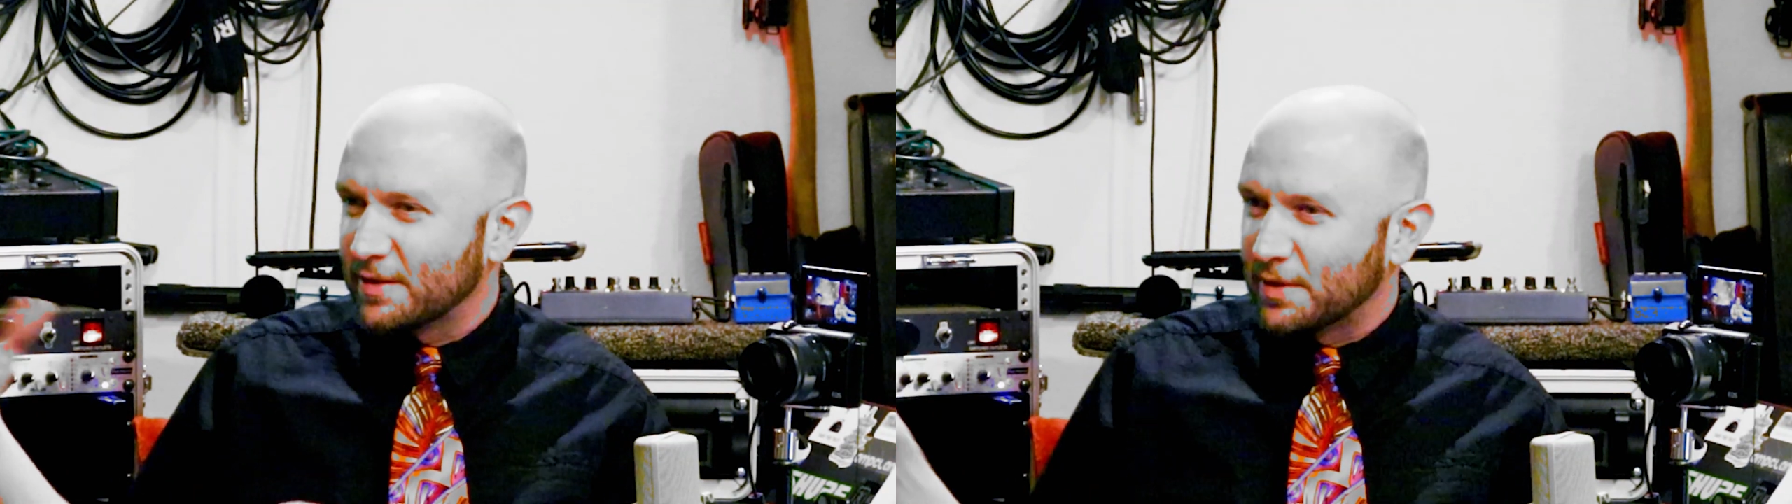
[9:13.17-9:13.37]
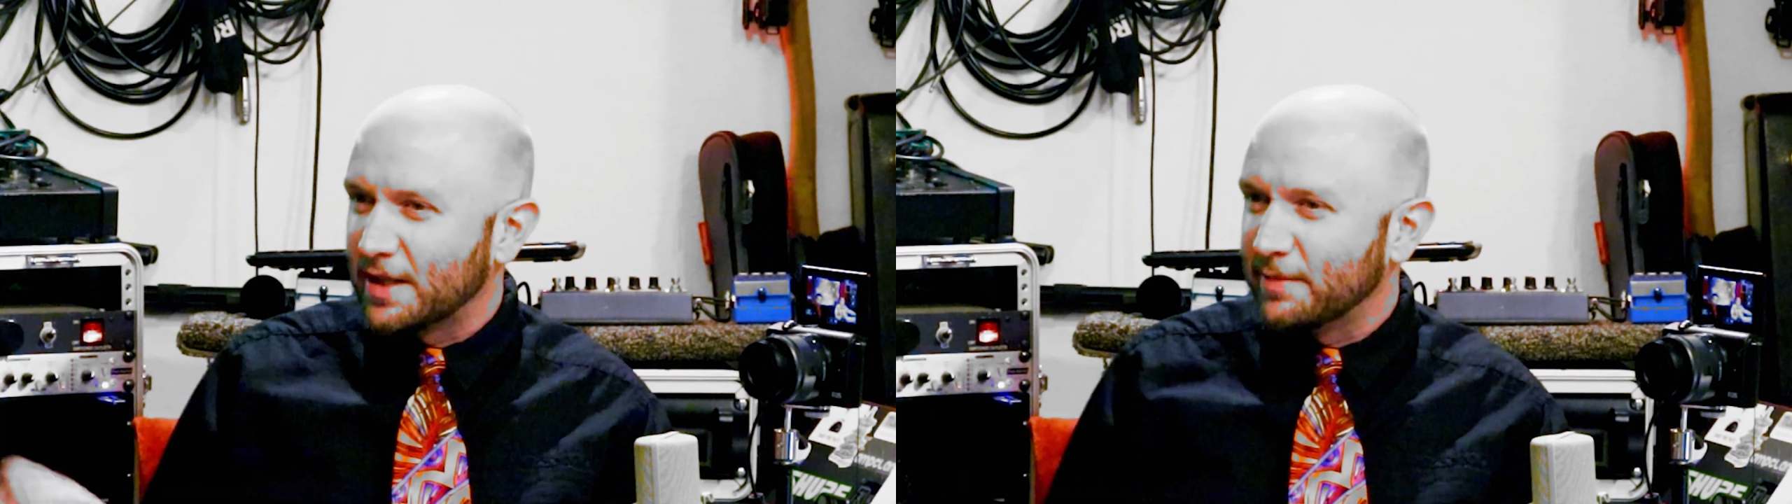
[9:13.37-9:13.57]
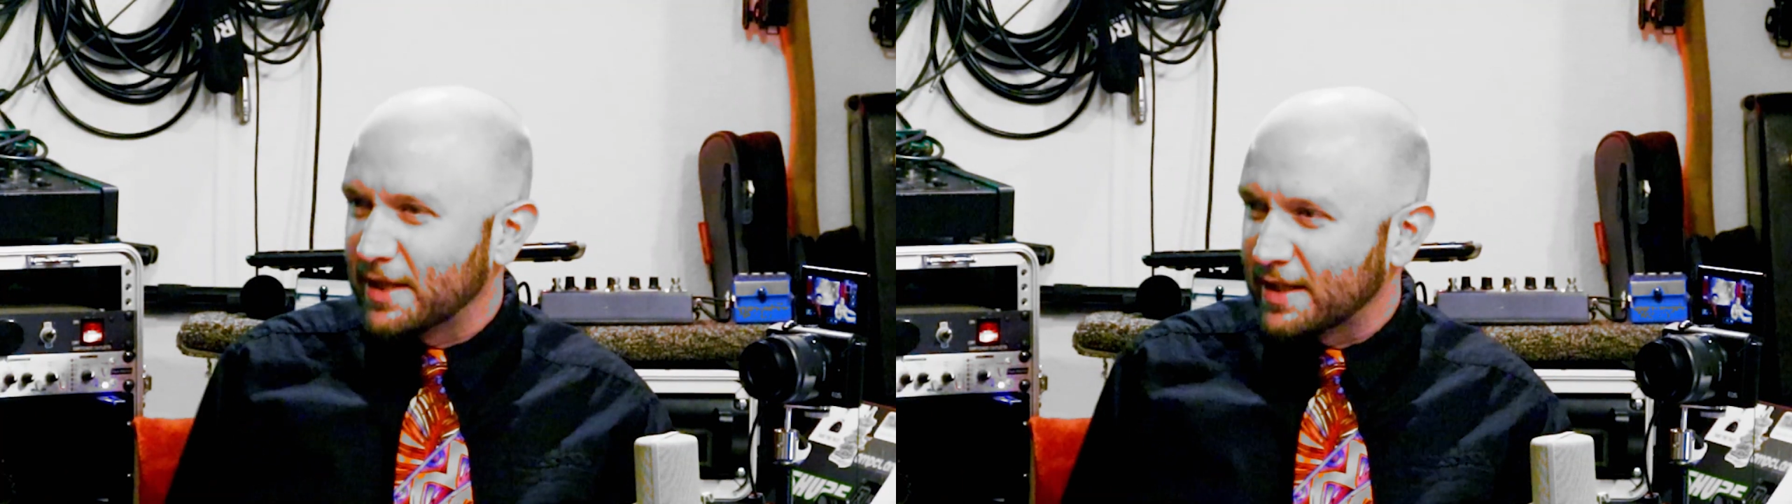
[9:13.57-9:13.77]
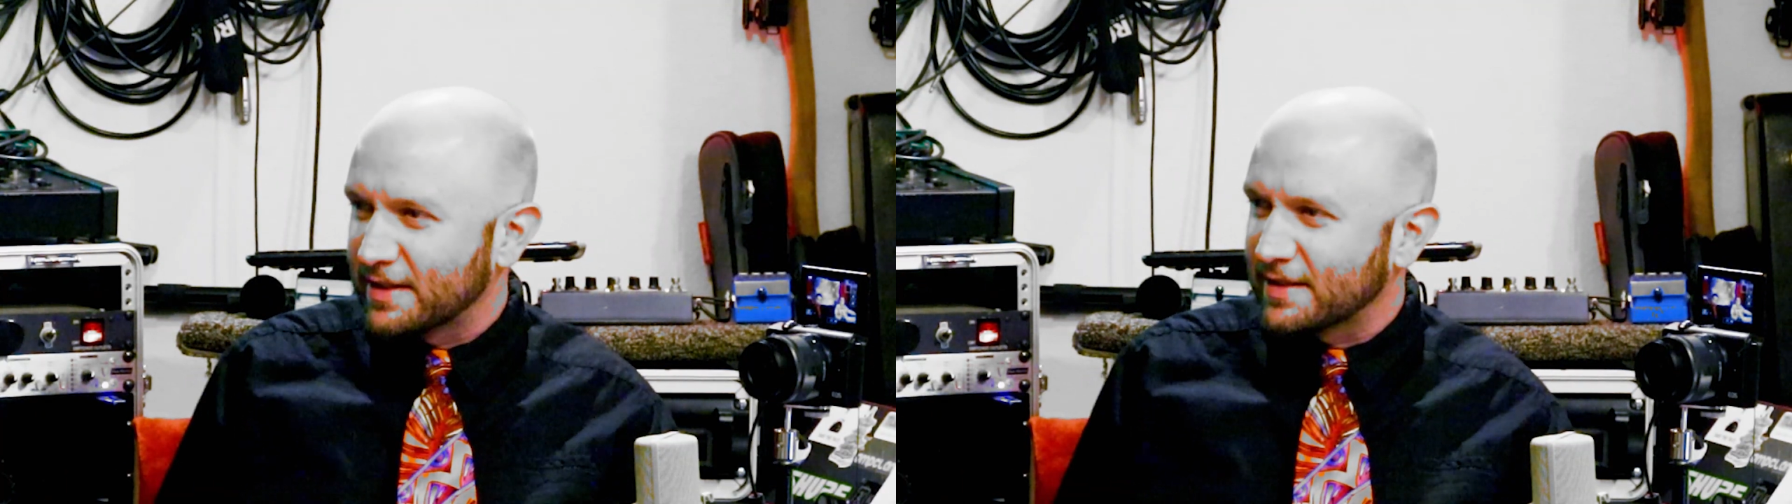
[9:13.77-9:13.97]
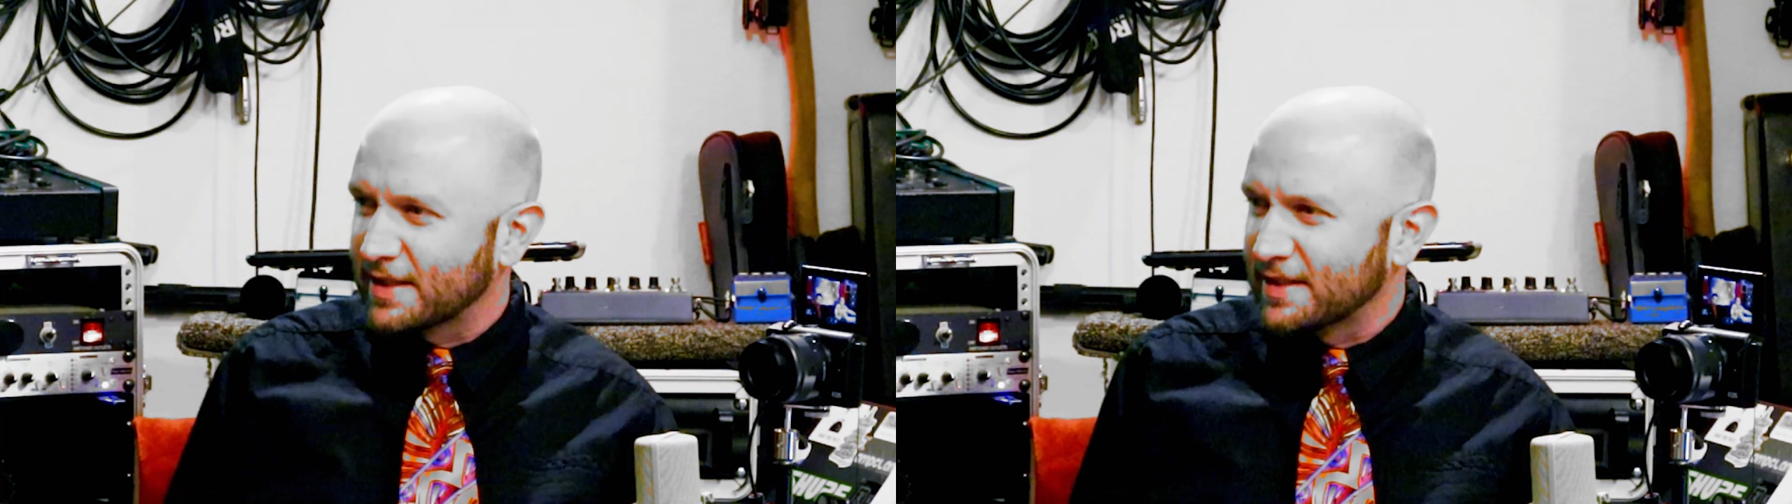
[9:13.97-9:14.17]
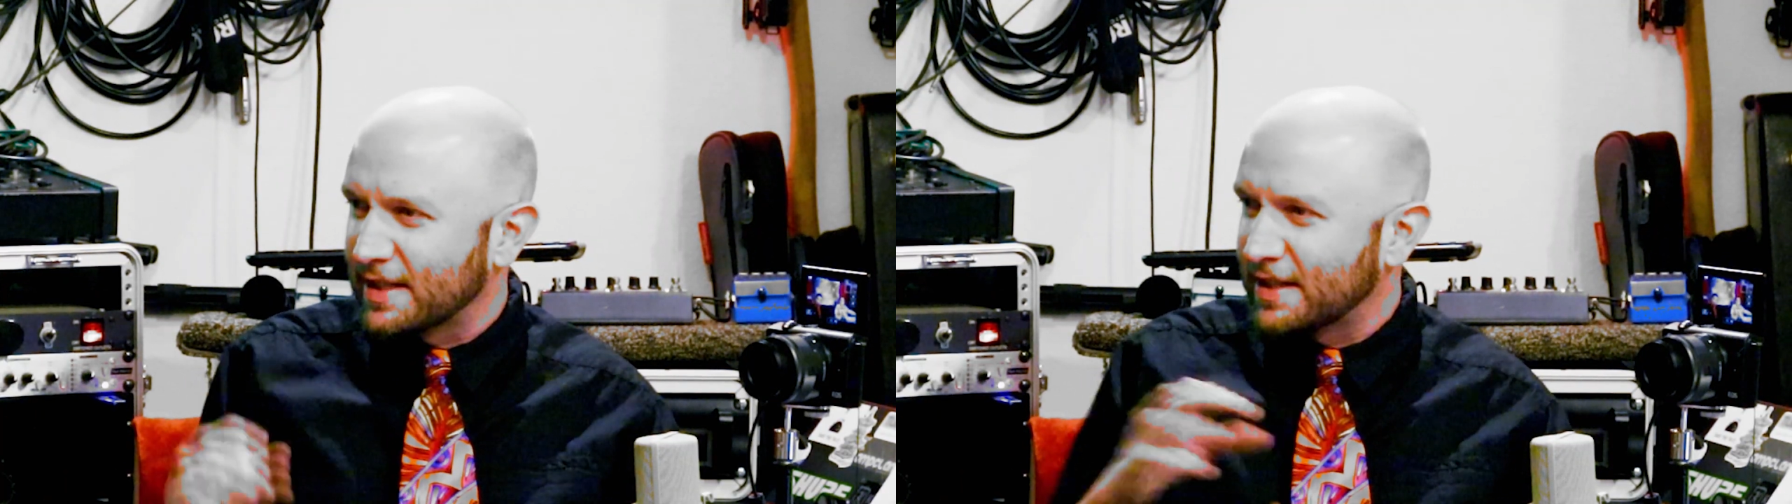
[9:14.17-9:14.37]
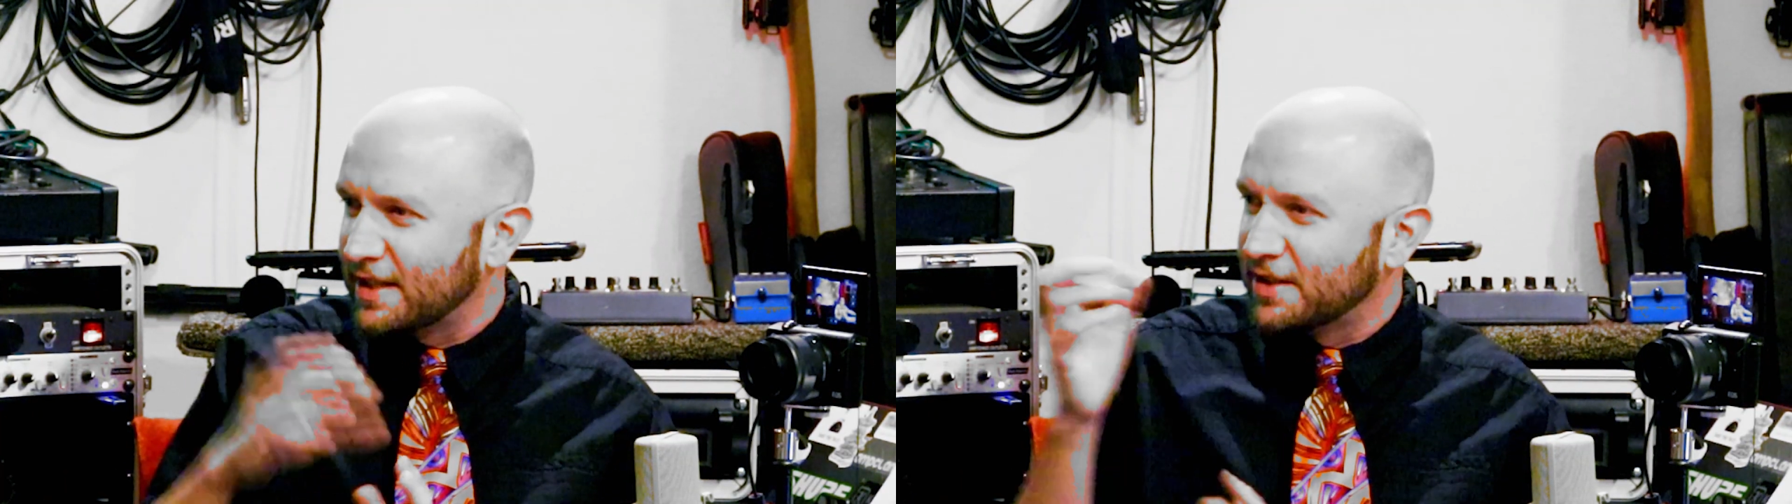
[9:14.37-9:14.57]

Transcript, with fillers: 20 minutes, because yeah.